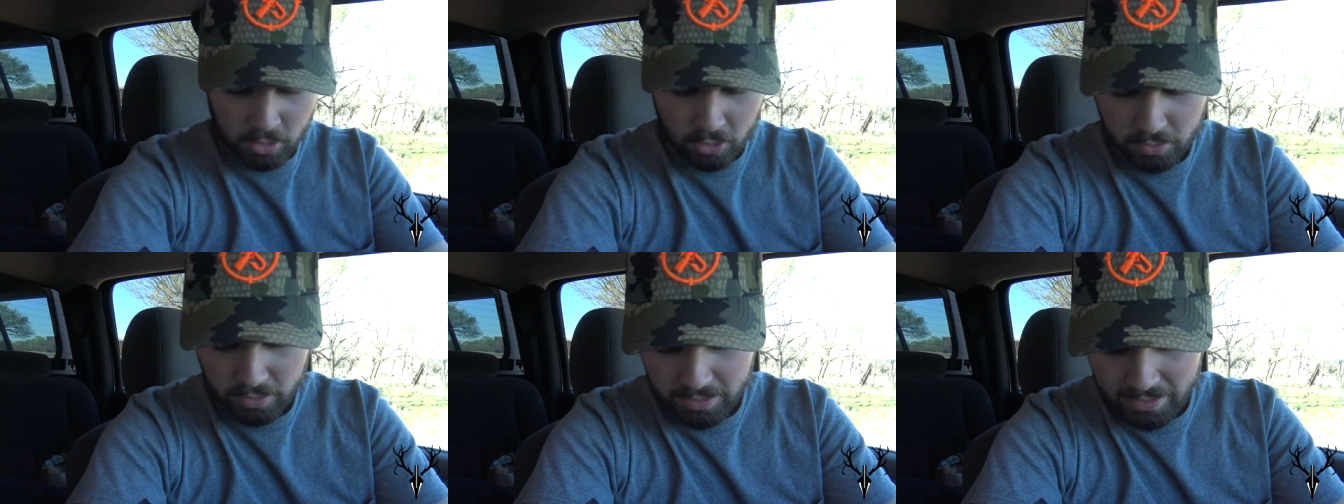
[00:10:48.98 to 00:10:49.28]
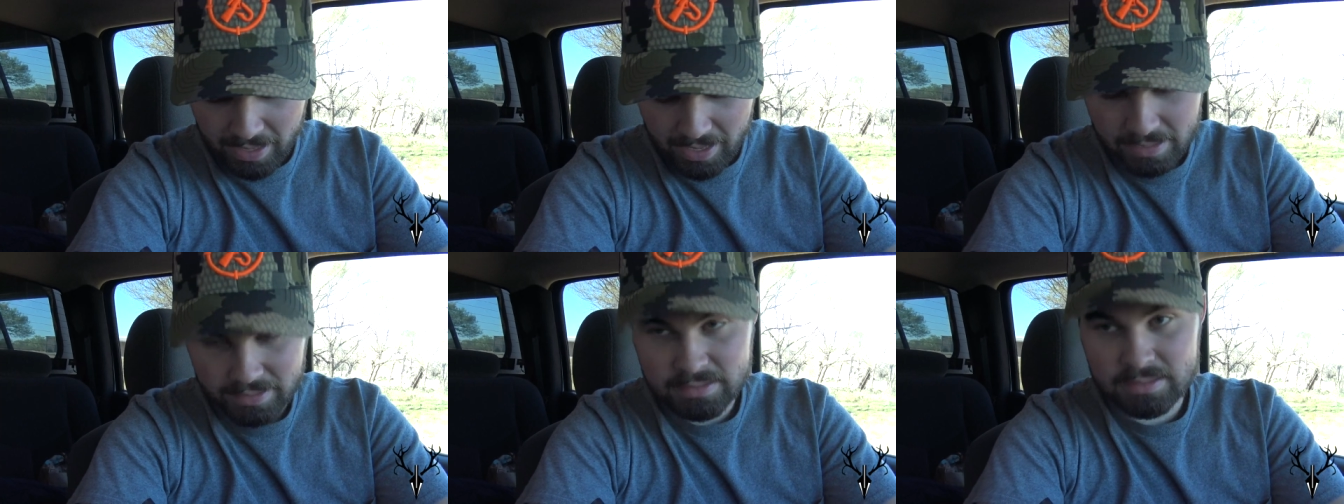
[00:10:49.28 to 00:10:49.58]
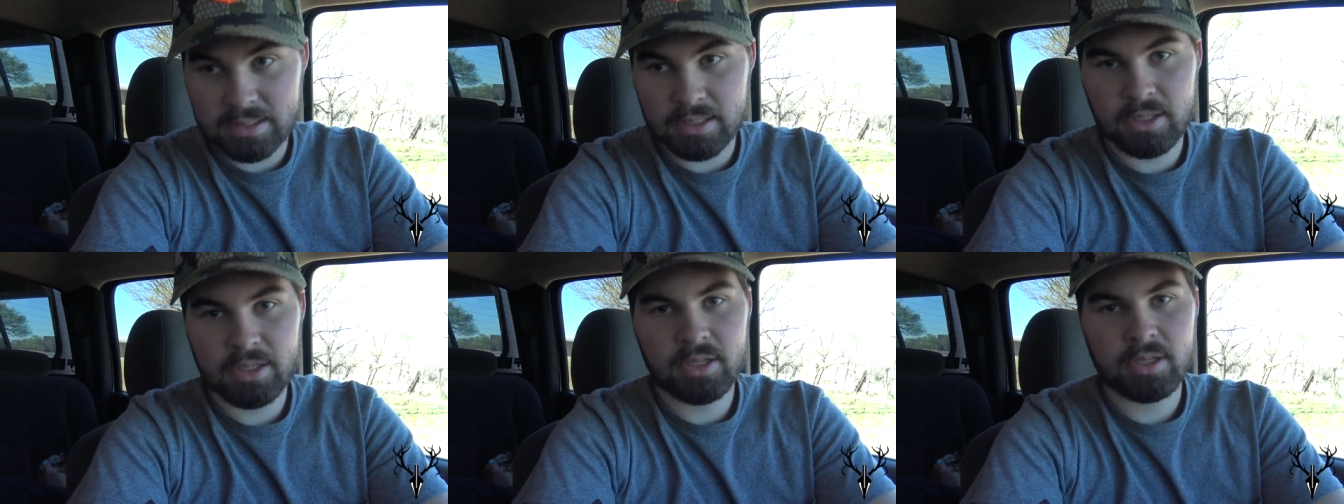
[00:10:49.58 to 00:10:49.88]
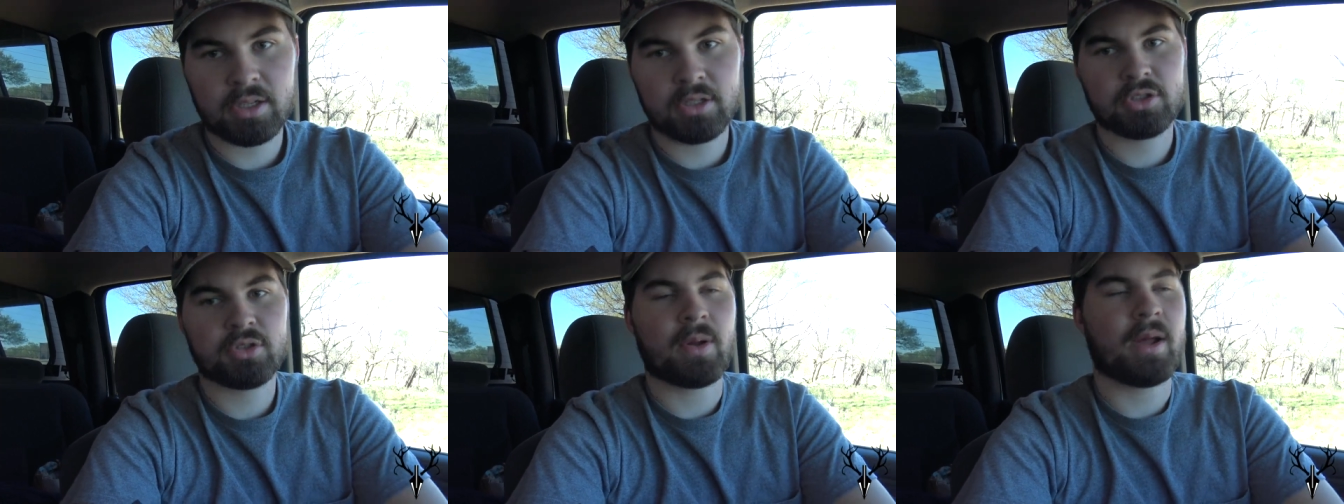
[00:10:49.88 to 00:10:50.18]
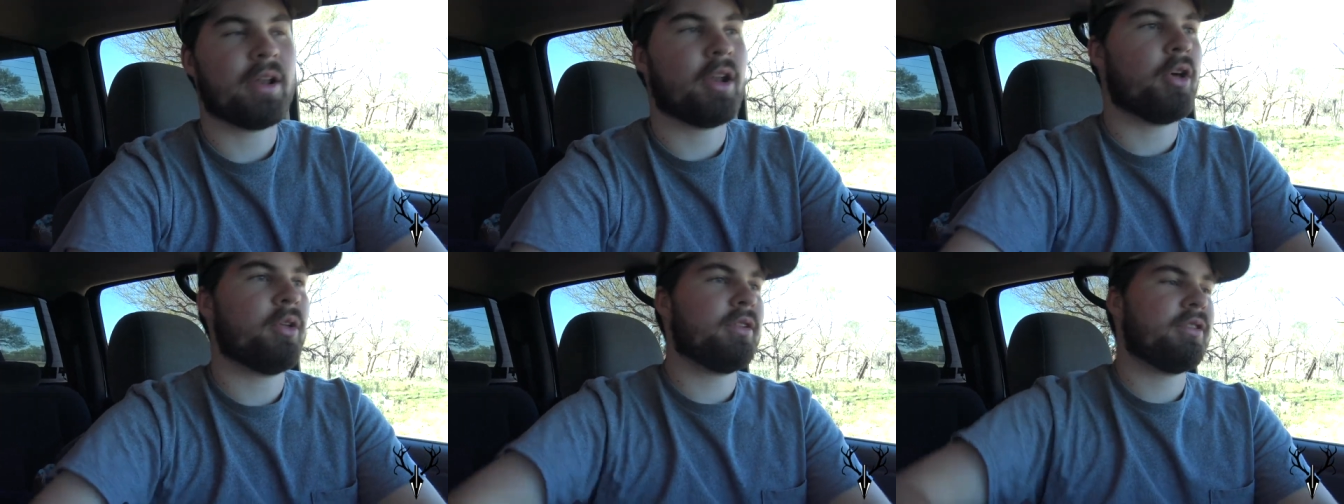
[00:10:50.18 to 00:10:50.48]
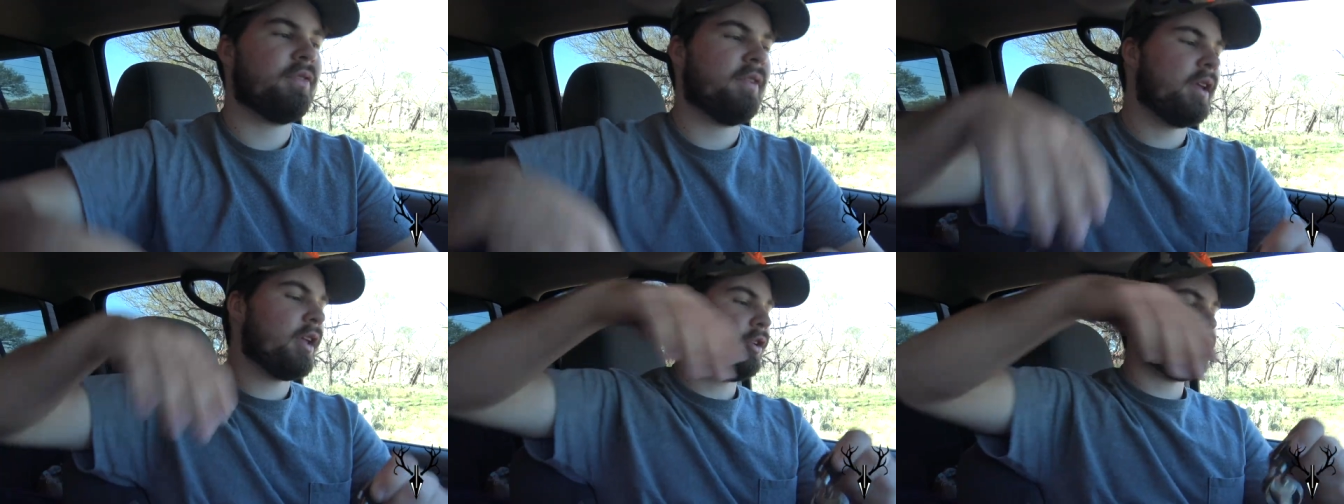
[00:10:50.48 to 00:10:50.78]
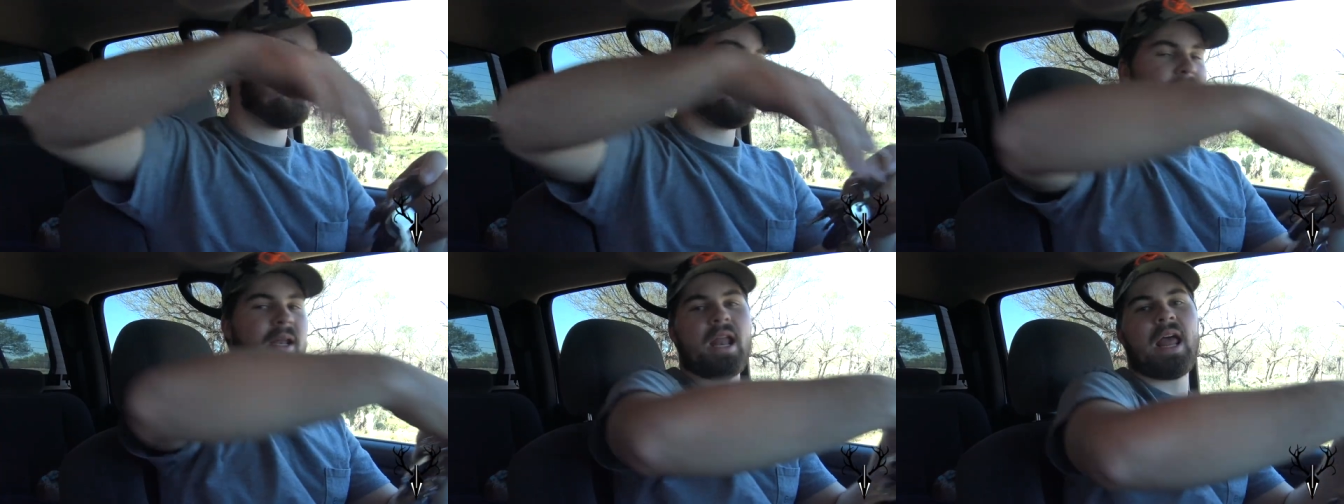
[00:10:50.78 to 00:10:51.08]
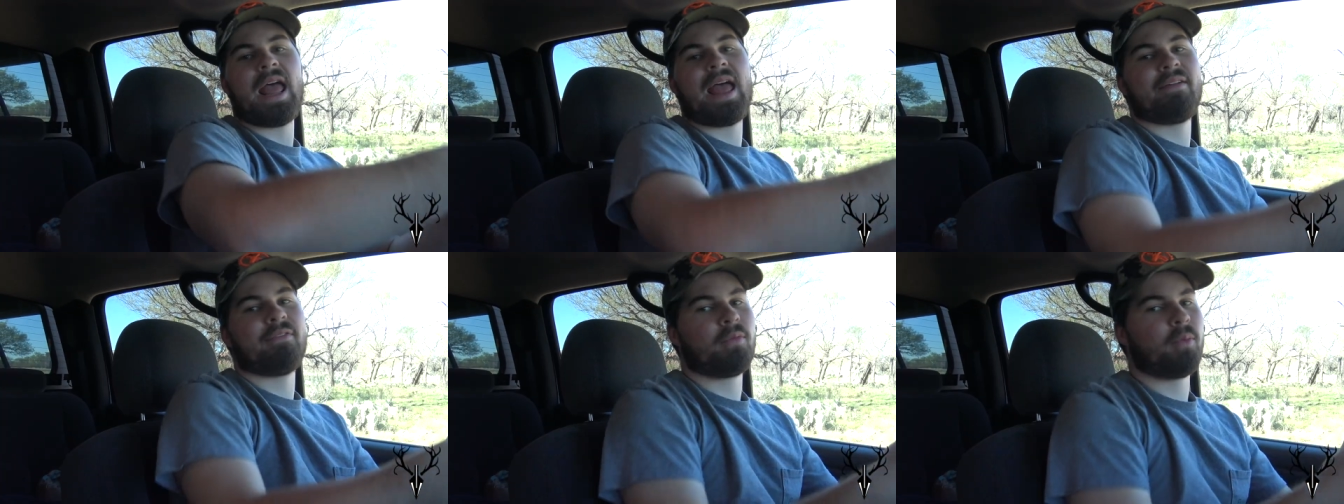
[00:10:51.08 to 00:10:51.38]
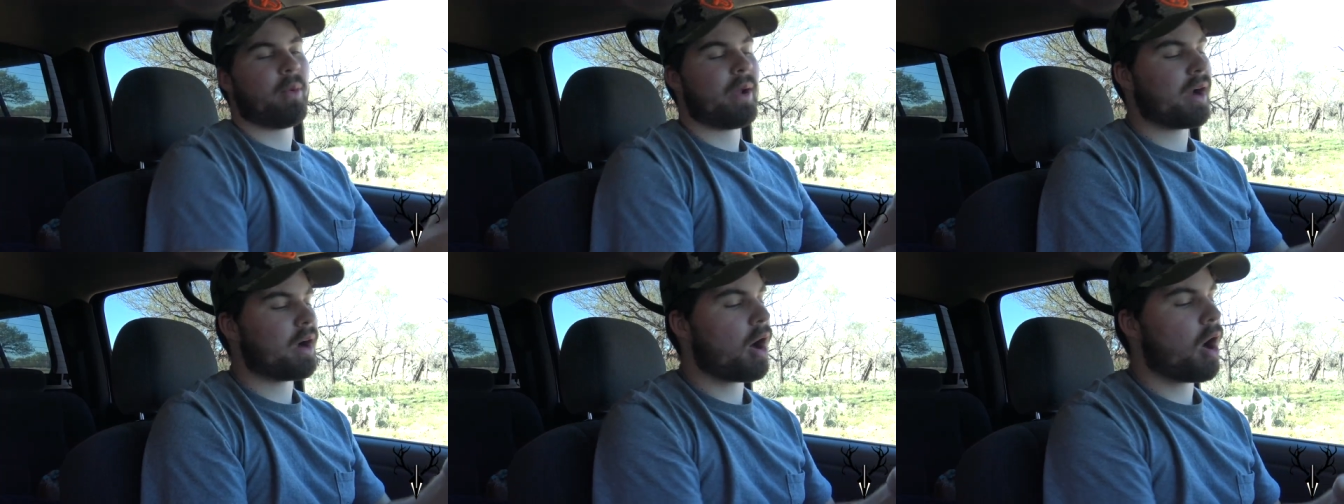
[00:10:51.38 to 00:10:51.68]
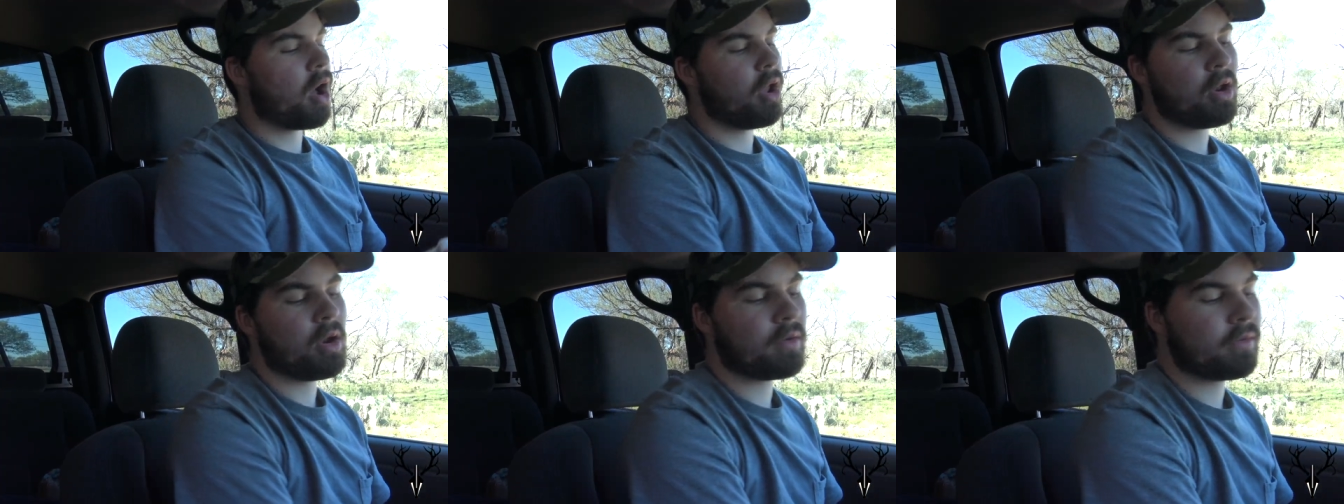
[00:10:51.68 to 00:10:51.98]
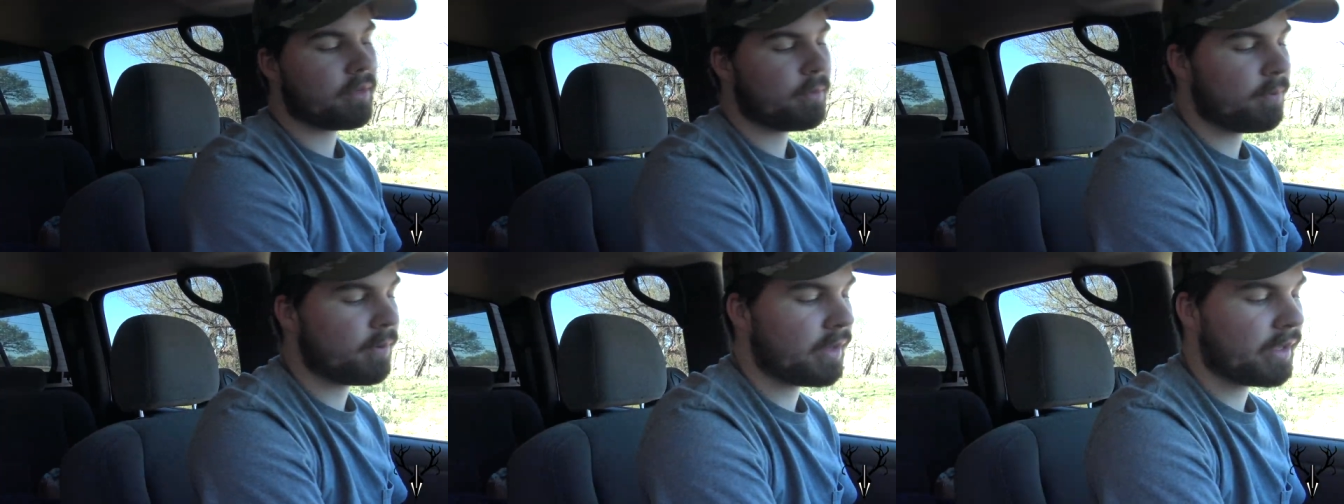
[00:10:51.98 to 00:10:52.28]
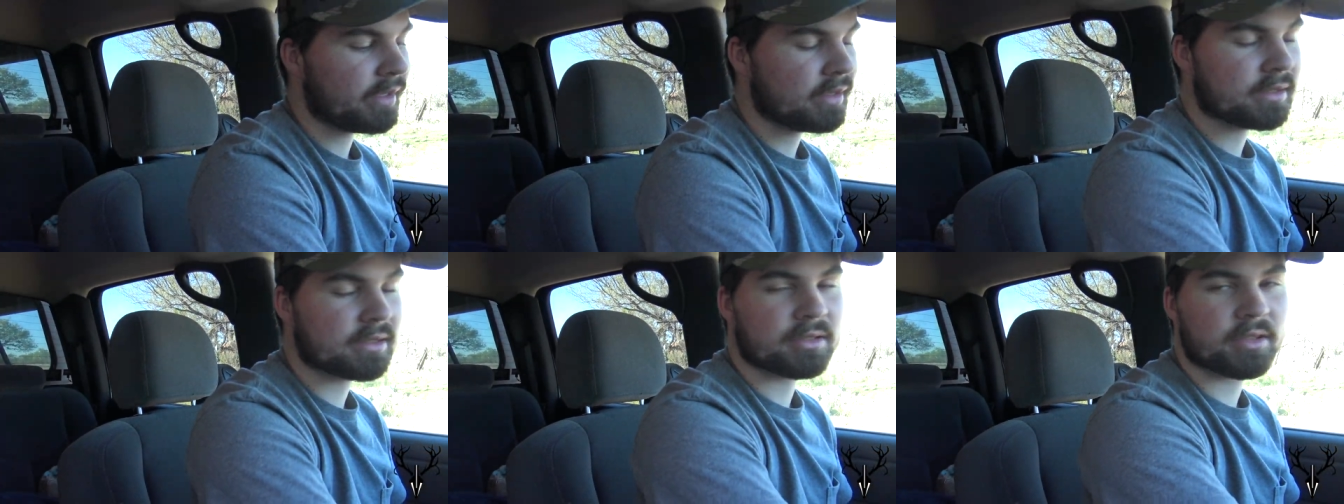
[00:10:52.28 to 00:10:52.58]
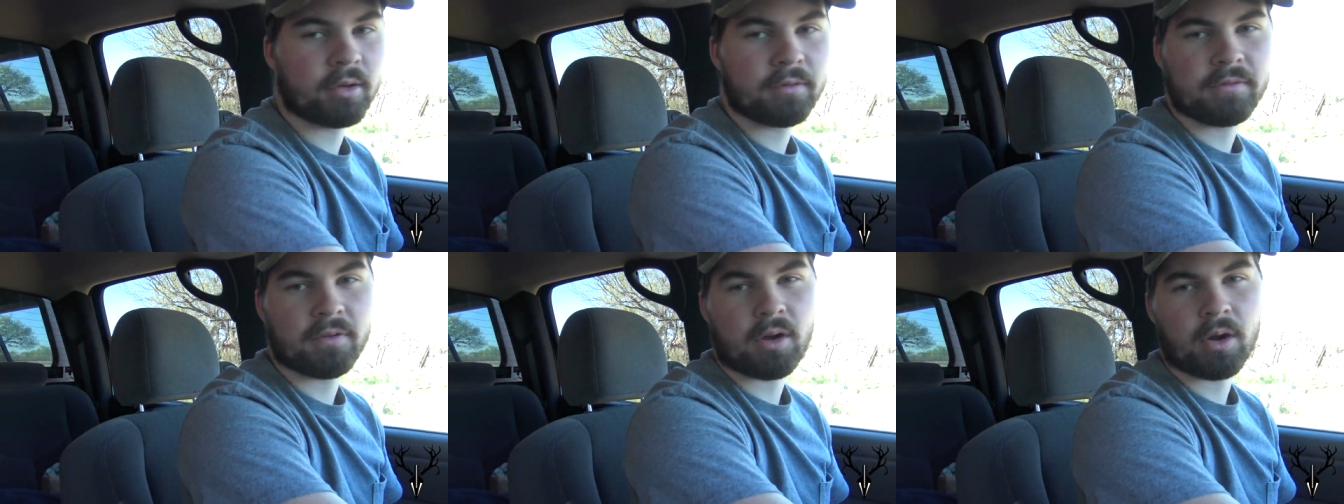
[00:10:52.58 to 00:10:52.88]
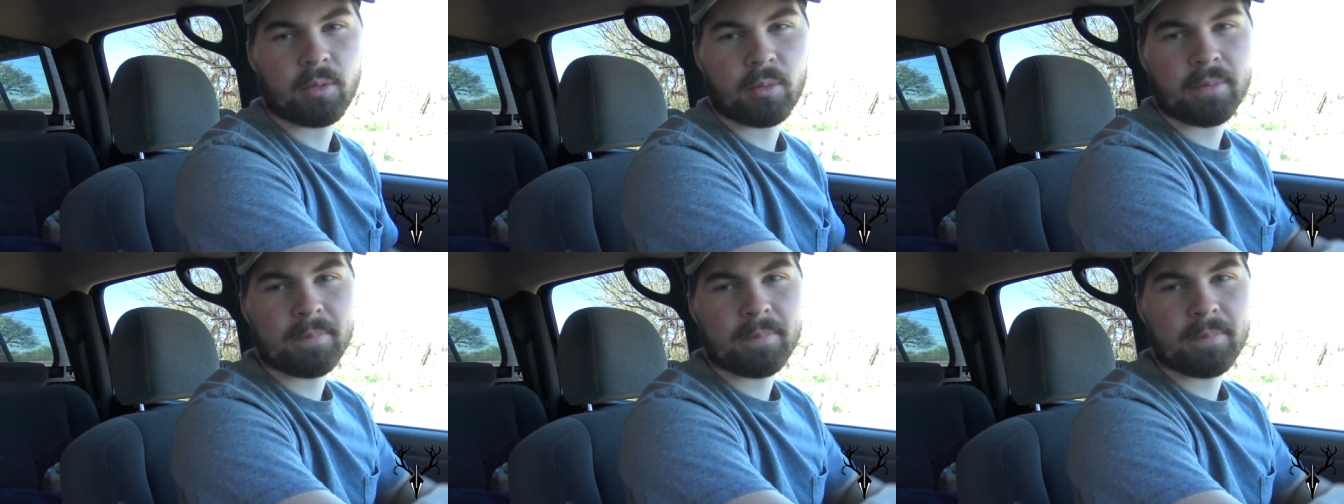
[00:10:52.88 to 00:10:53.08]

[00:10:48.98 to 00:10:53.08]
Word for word: Okay, guys. So I know this video has been everywhere, all over the place so far.